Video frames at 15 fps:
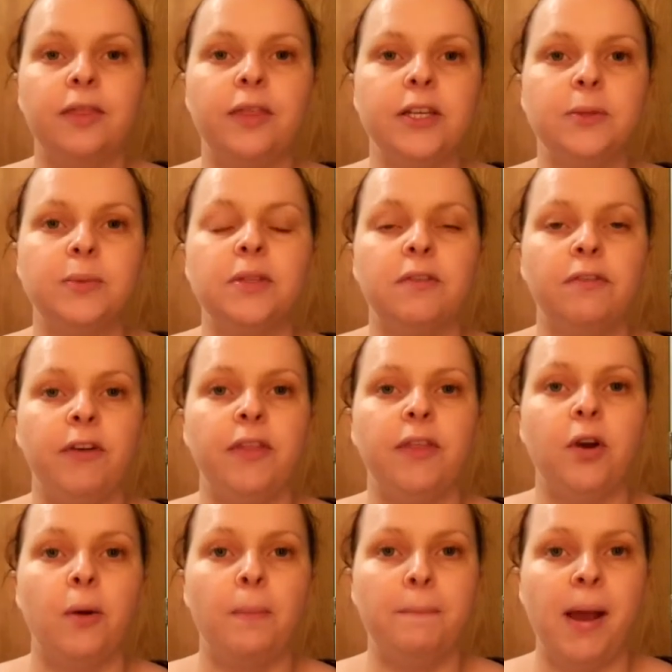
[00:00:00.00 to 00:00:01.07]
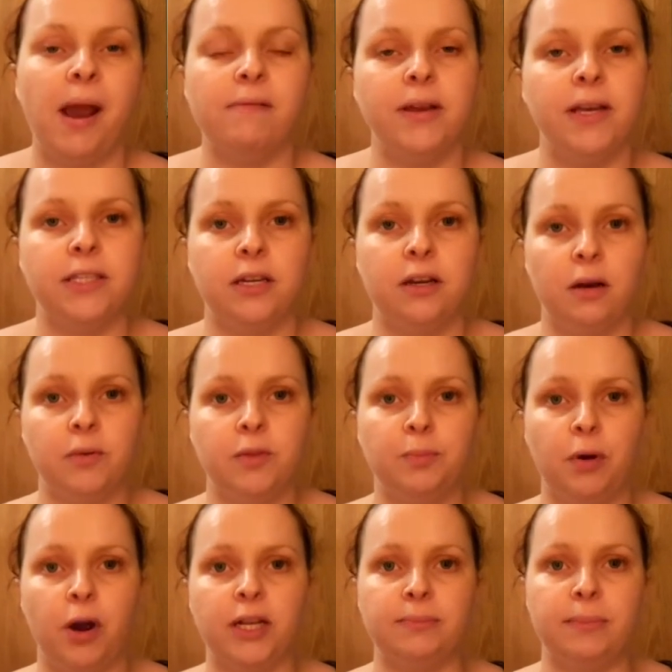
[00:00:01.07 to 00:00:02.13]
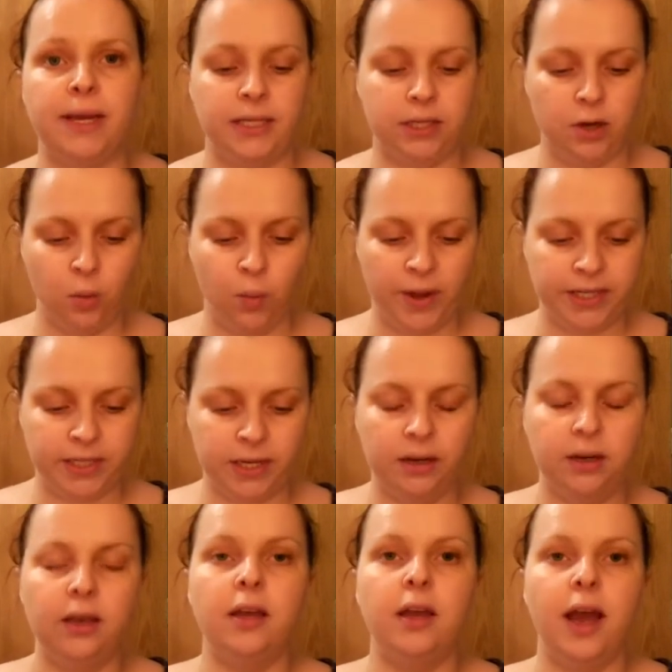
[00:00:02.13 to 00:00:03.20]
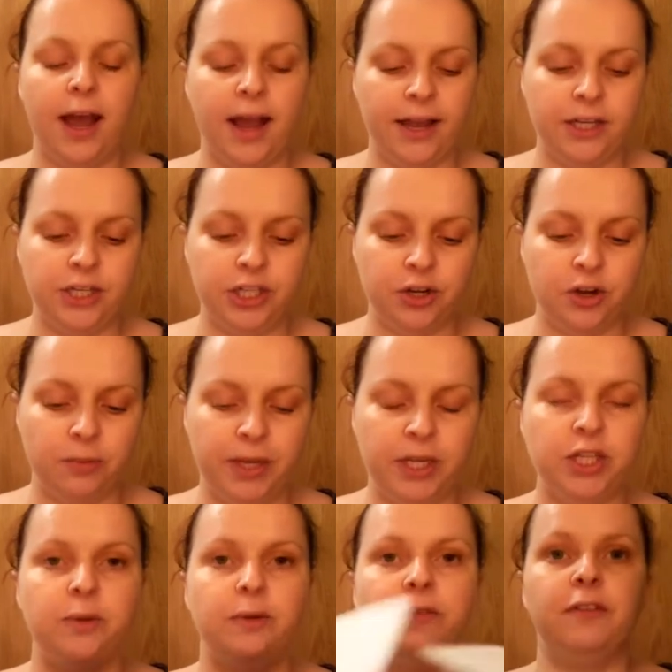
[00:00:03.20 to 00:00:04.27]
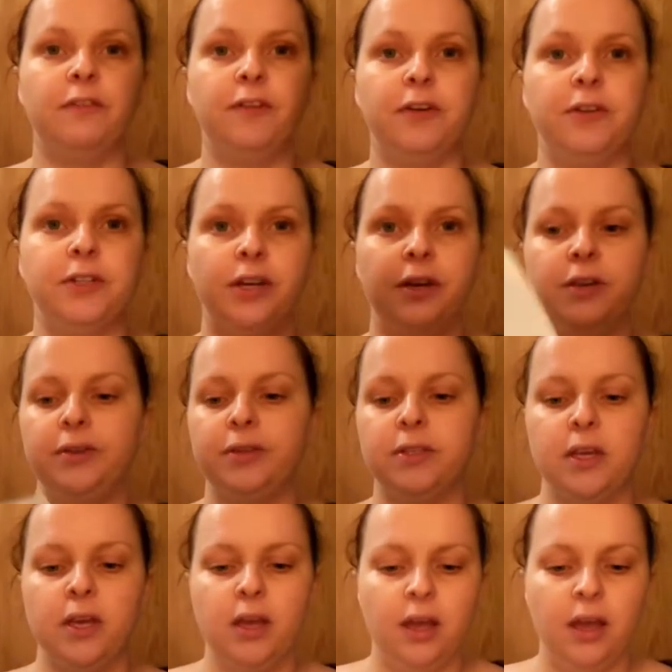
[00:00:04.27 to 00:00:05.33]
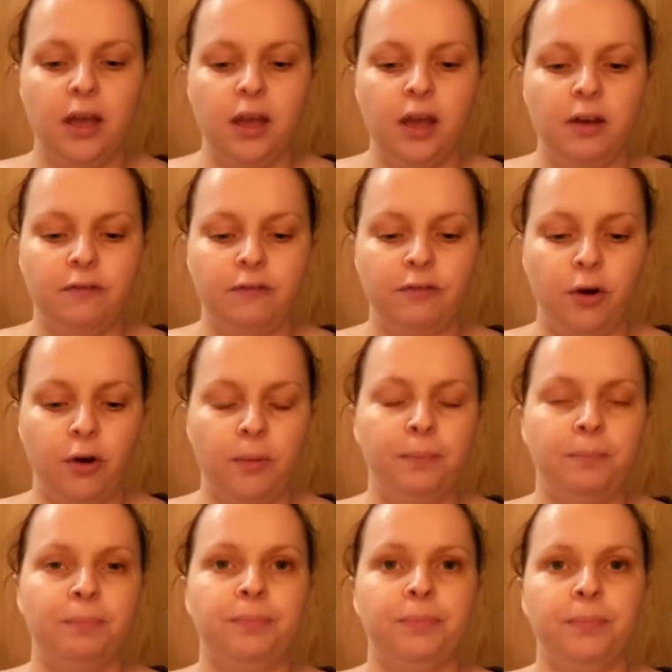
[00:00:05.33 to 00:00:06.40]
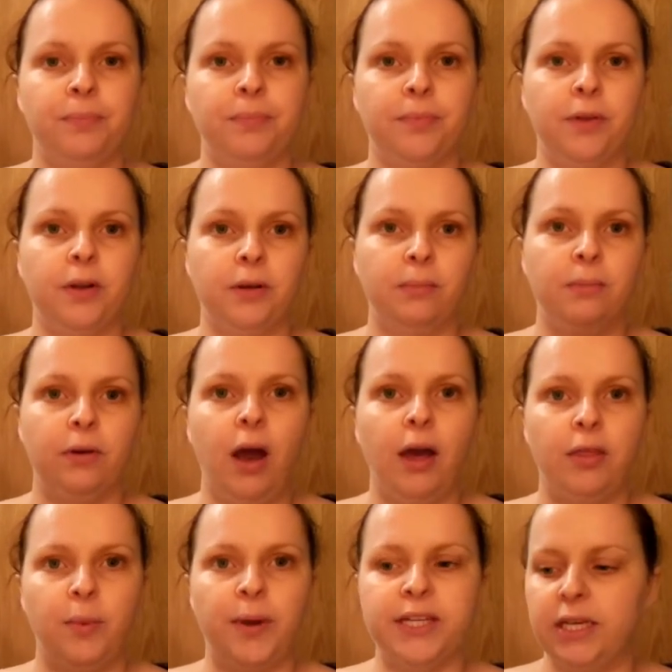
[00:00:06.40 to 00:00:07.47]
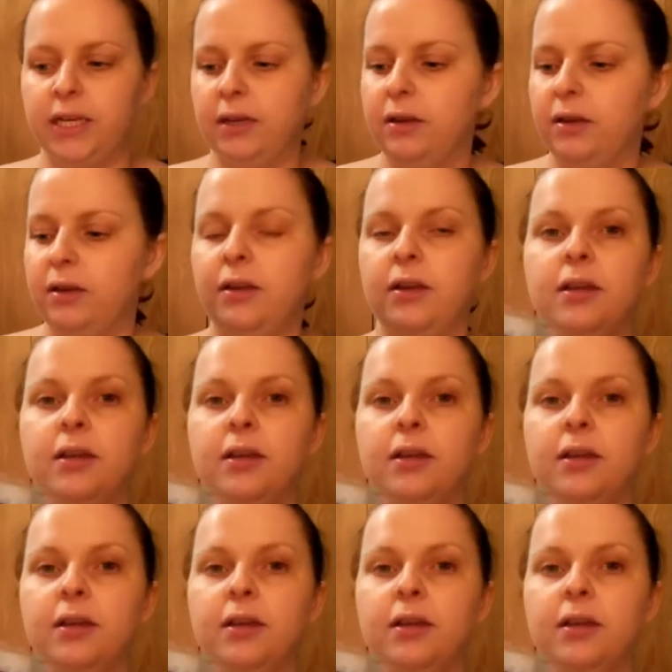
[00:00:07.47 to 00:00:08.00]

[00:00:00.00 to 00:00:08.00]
This was the friend that got married, and I was bridesmaid at a wedding, and she got me two of the photos from like the wedding.